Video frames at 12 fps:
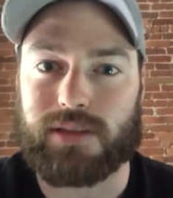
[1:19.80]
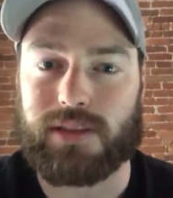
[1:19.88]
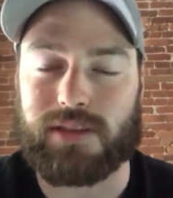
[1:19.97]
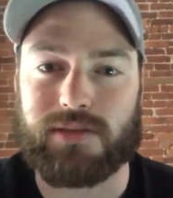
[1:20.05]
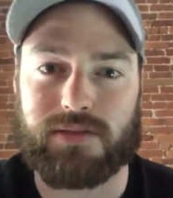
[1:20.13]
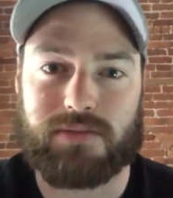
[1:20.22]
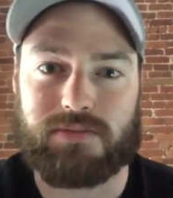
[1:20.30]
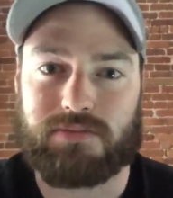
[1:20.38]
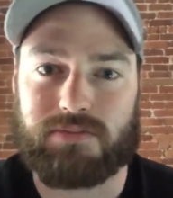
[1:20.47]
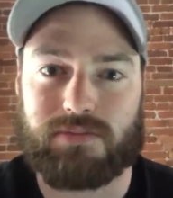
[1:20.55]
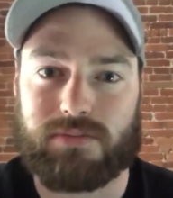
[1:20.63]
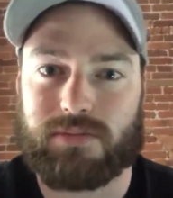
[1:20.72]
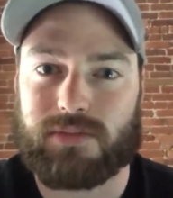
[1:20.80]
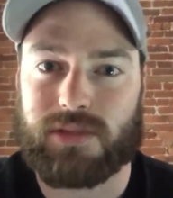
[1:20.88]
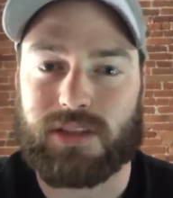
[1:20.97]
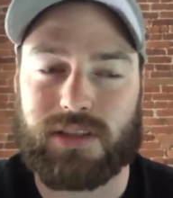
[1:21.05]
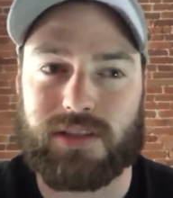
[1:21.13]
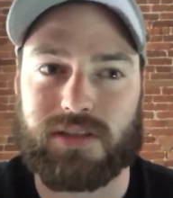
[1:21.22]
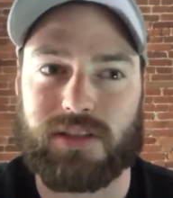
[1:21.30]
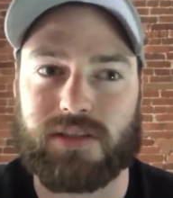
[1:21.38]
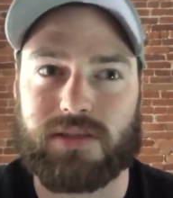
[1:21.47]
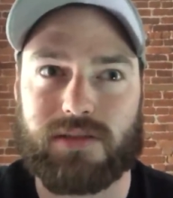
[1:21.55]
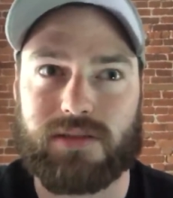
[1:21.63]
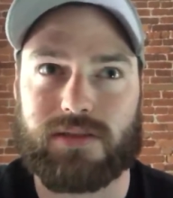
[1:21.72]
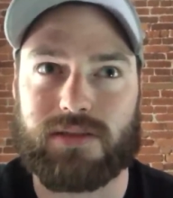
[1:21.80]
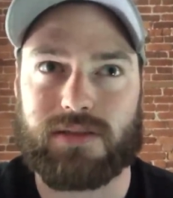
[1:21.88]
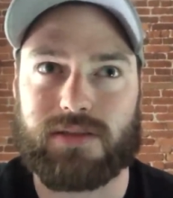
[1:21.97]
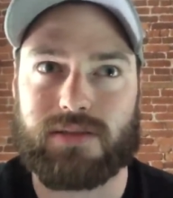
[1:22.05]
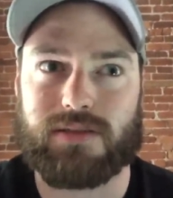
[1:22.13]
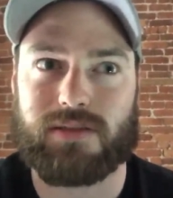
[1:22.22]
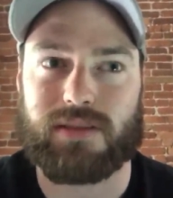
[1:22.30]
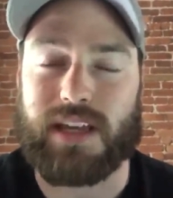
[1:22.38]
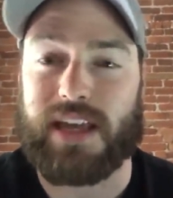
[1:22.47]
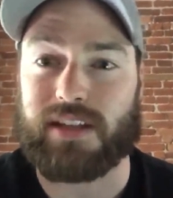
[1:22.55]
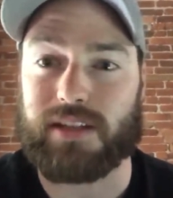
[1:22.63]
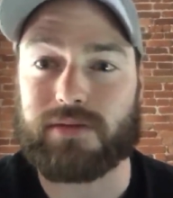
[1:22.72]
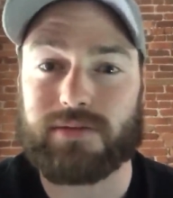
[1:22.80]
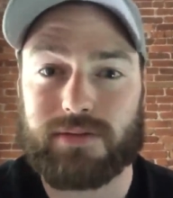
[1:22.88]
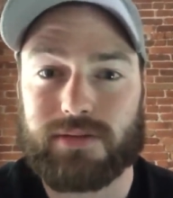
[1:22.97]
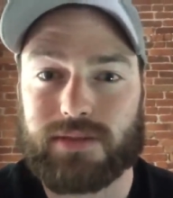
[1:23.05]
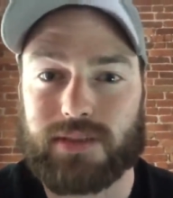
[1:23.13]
is just negative.